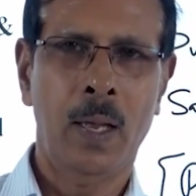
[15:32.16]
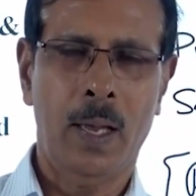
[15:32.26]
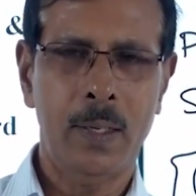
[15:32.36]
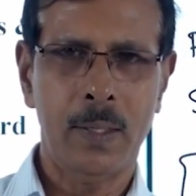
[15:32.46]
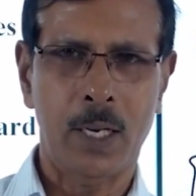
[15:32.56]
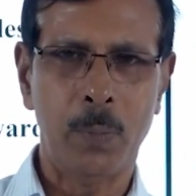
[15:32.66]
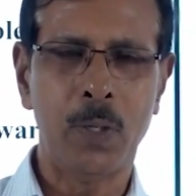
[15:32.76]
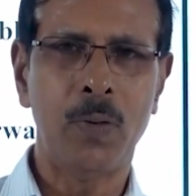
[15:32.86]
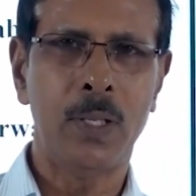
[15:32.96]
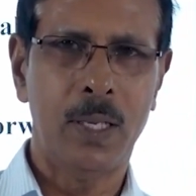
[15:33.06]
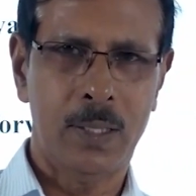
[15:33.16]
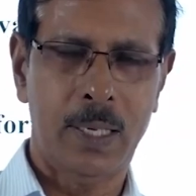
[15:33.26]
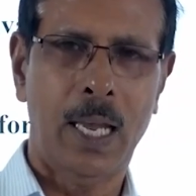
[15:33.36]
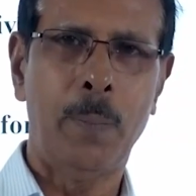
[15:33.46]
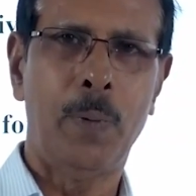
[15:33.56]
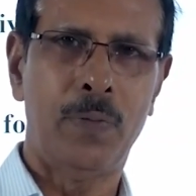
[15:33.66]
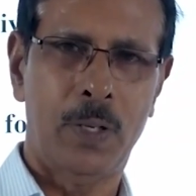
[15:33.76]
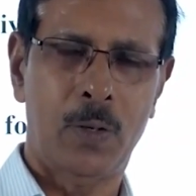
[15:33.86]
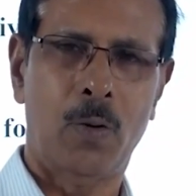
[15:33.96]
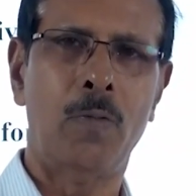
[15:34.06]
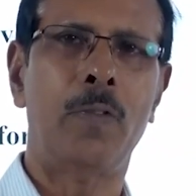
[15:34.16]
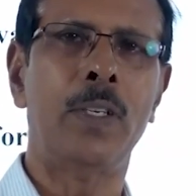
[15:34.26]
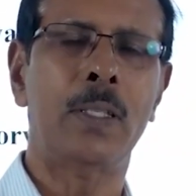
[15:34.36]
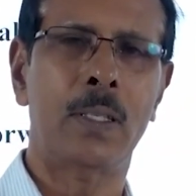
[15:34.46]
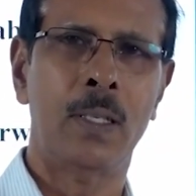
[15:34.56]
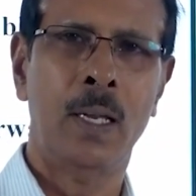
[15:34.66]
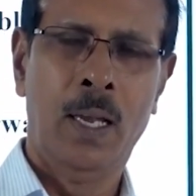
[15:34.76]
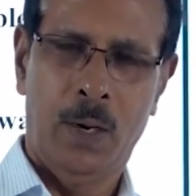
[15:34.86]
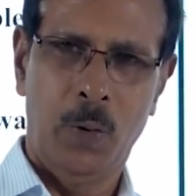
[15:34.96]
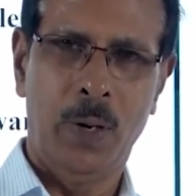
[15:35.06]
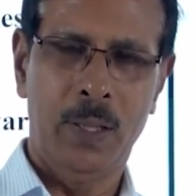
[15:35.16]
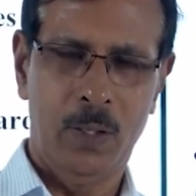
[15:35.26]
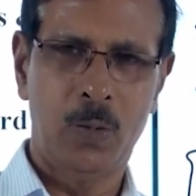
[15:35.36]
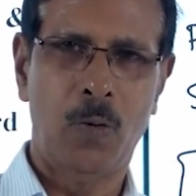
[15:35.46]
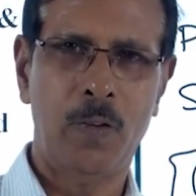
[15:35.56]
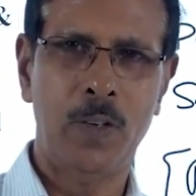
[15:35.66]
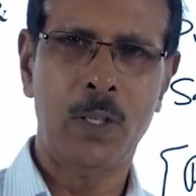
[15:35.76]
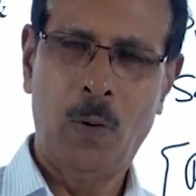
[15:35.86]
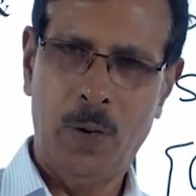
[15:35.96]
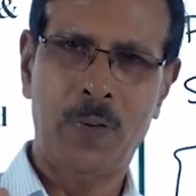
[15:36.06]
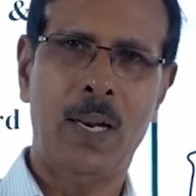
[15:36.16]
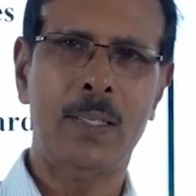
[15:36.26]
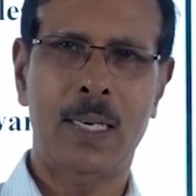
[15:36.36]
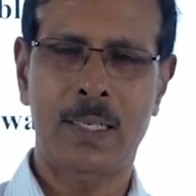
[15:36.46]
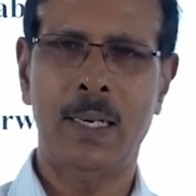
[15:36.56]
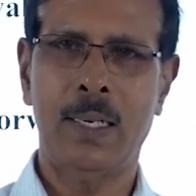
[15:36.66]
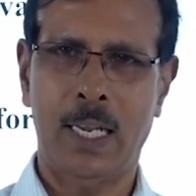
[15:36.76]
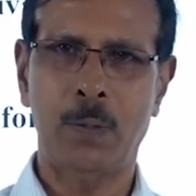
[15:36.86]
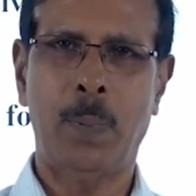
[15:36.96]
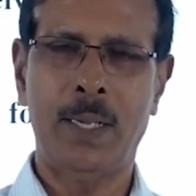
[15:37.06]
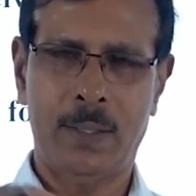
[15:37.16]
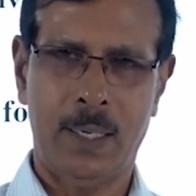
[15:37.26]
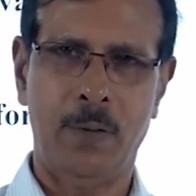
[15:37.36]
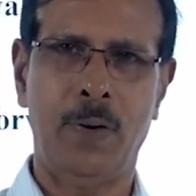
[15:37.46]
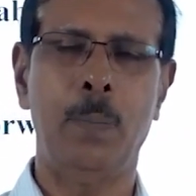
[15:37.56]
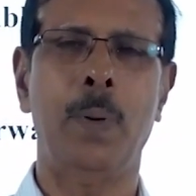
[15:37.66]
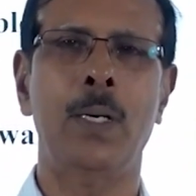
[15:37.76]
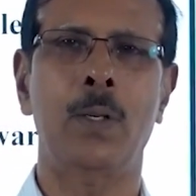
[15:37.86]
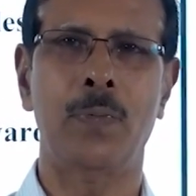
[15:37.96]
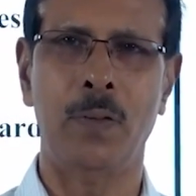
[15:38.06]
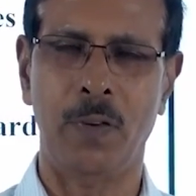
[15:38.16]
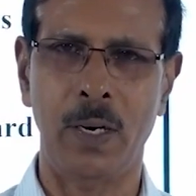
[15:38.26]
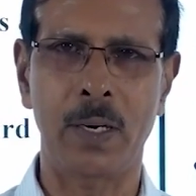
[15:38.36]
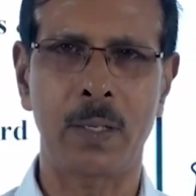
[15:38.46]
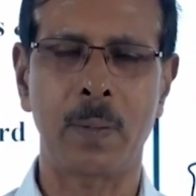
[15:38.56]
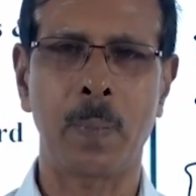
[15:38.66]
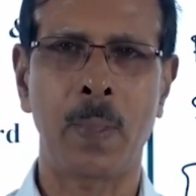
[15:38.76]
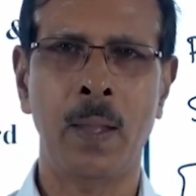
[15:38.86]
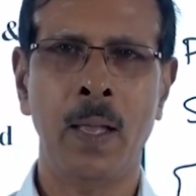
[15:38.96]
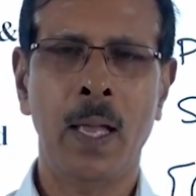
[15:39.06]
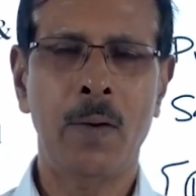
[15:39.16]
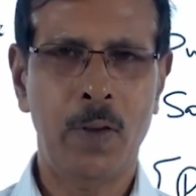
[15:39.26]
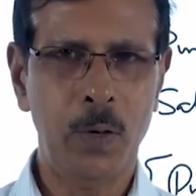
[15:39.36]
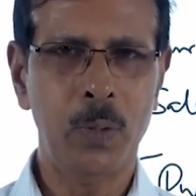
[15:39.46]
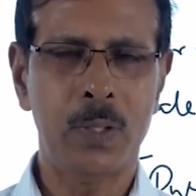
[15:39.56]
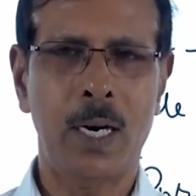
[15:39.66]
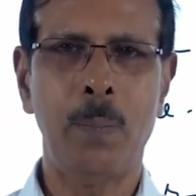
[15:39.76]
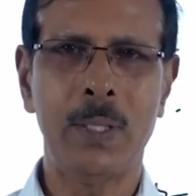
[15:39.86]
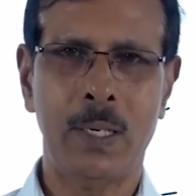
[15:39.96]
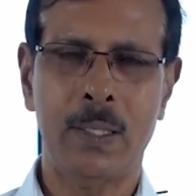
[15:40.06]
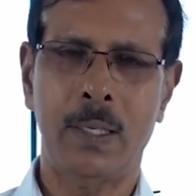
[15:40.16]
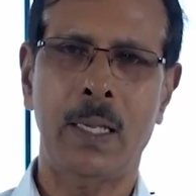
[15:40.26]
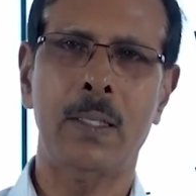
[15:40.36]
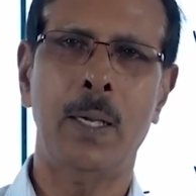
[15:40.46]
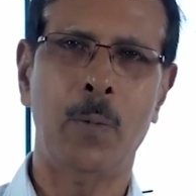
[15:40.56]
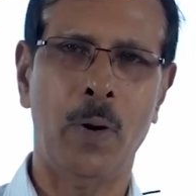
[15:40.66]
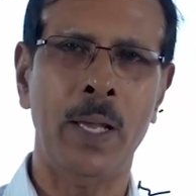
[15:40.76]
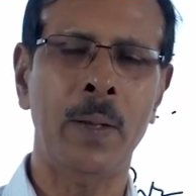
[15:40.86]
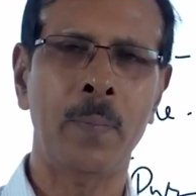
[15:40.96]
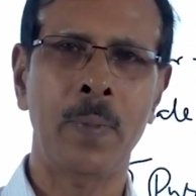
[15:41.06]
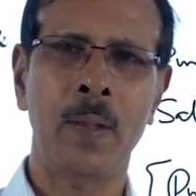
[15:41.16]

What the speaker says: And in between there is a gap of say 12 hours. During this 12 hours, a lot of transaction takes place in different part of the world. And when you start business next day morning,